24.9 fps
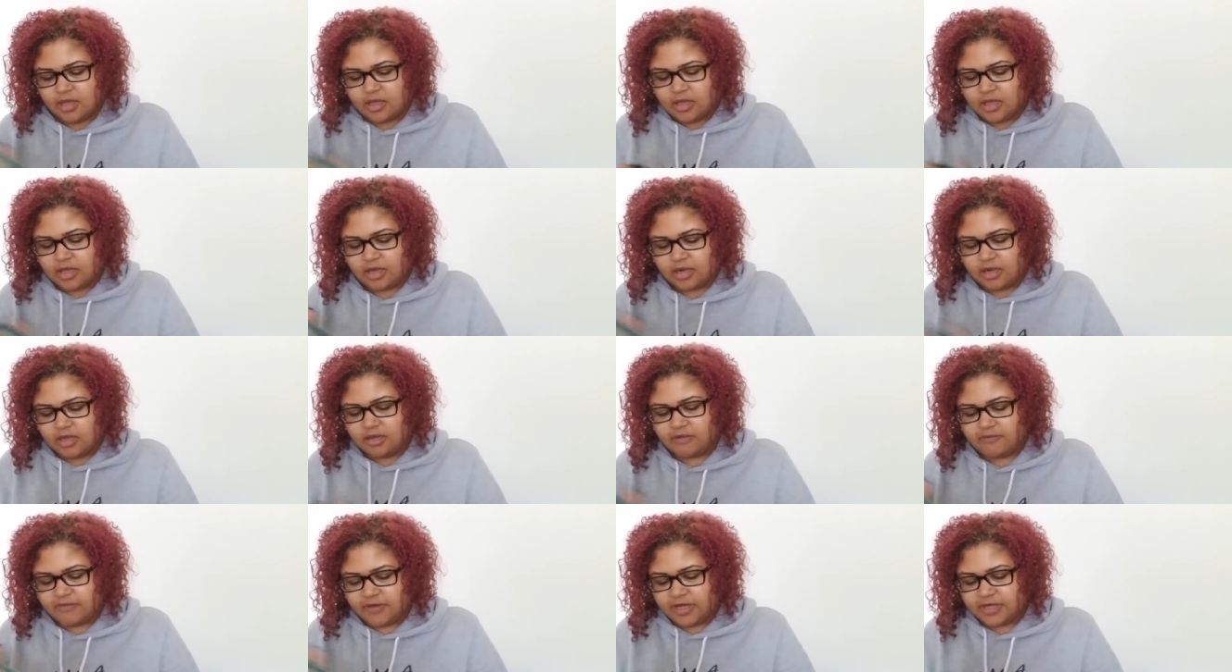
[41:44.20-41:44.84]
Any
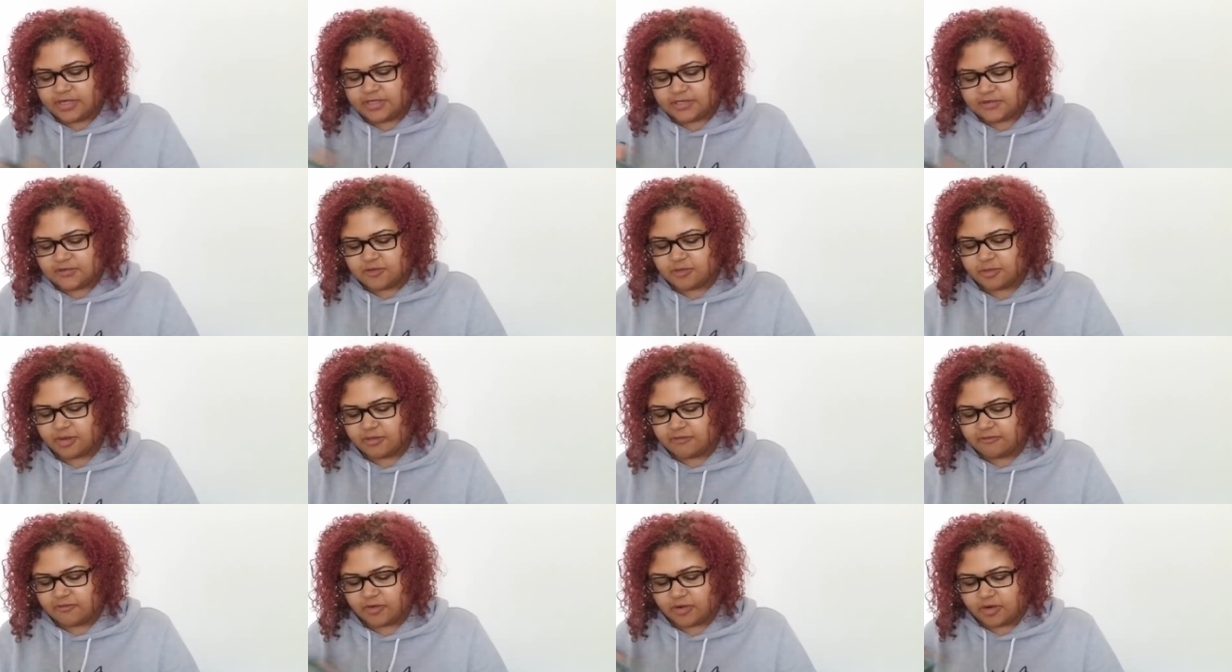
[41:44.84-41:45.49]
advice for
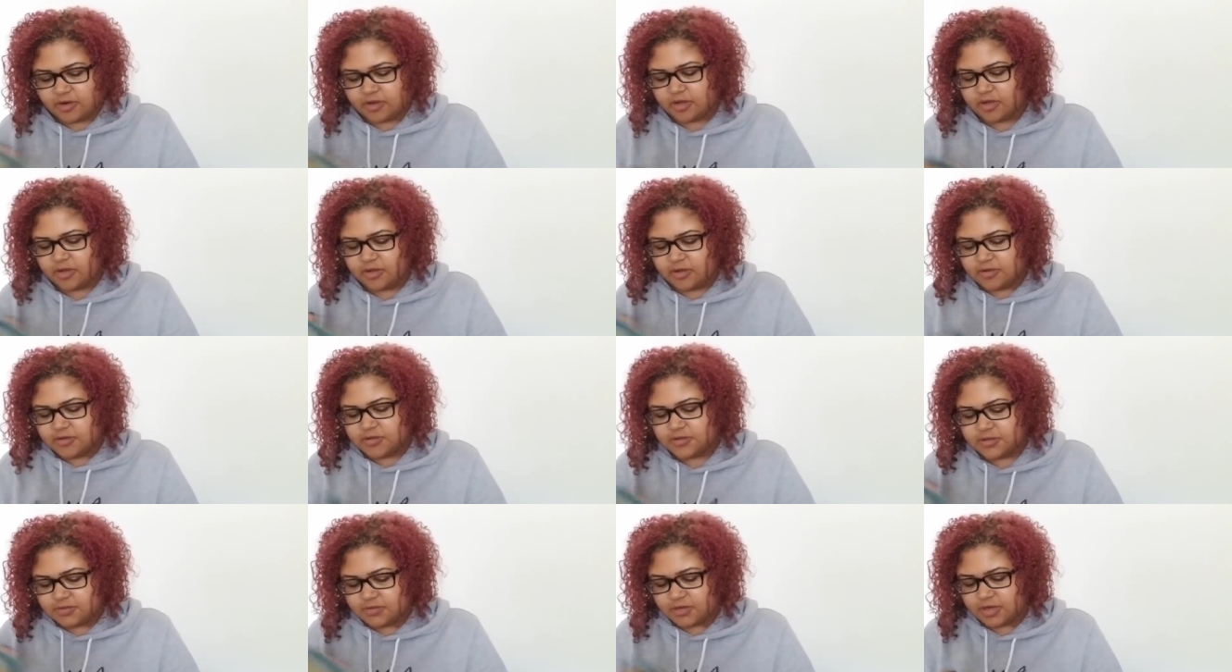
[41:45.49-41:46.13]
my
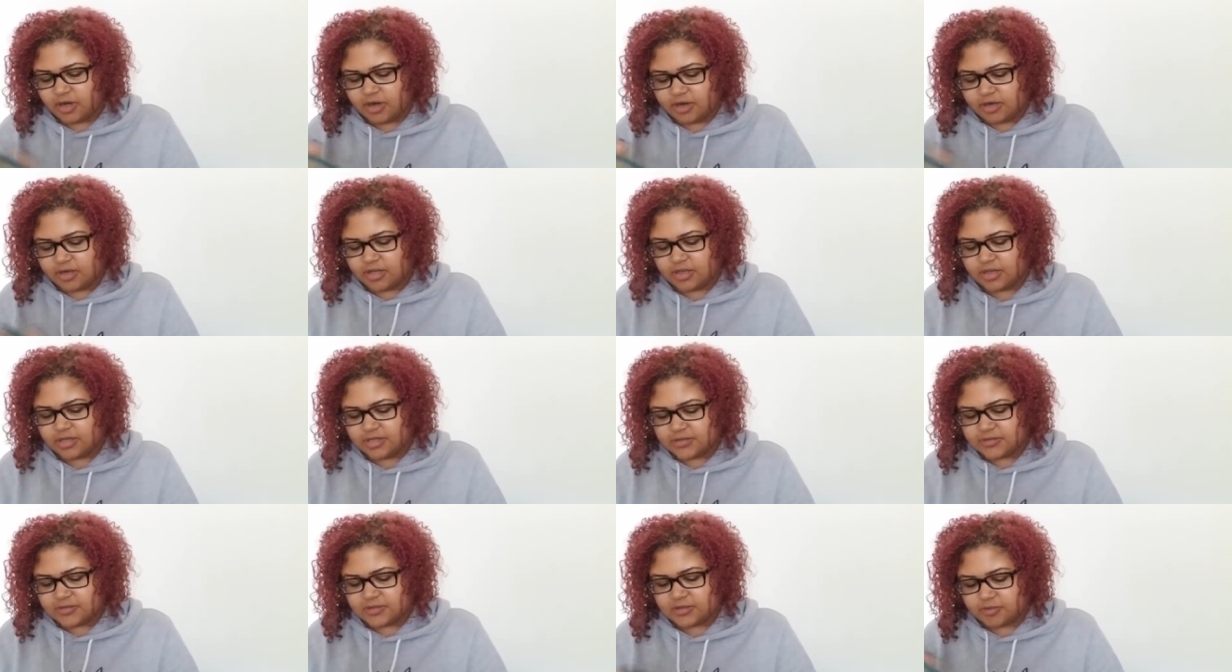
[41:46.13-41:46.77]
Virgos regarding
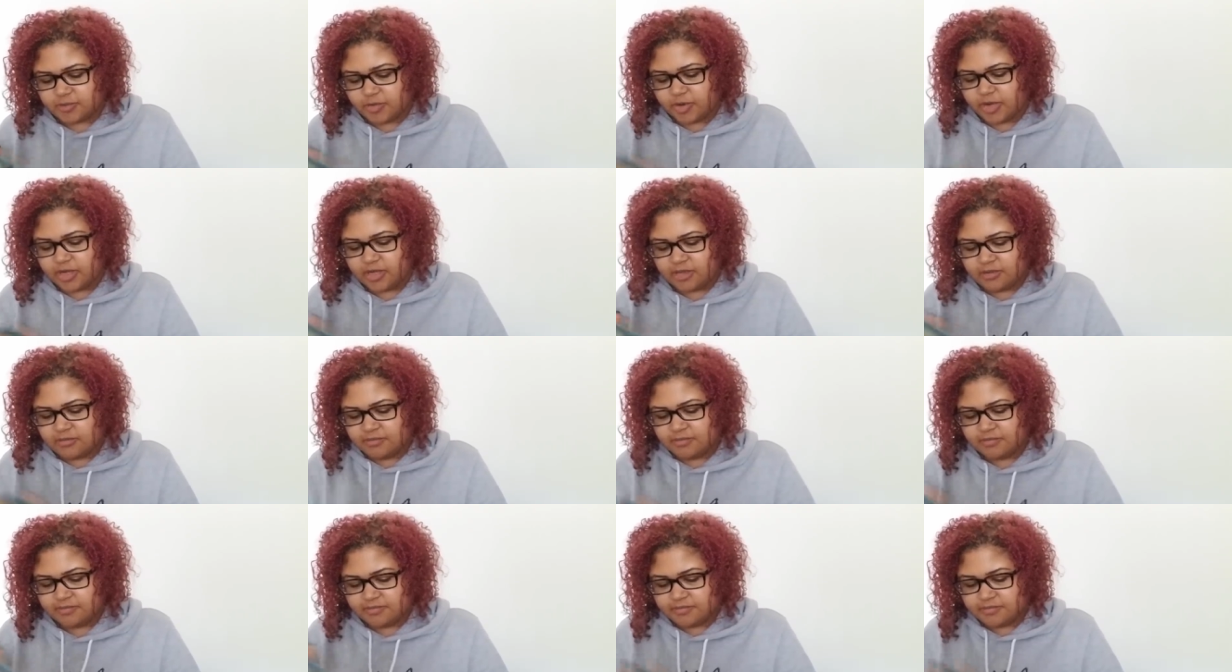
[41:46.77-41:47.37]
this spread?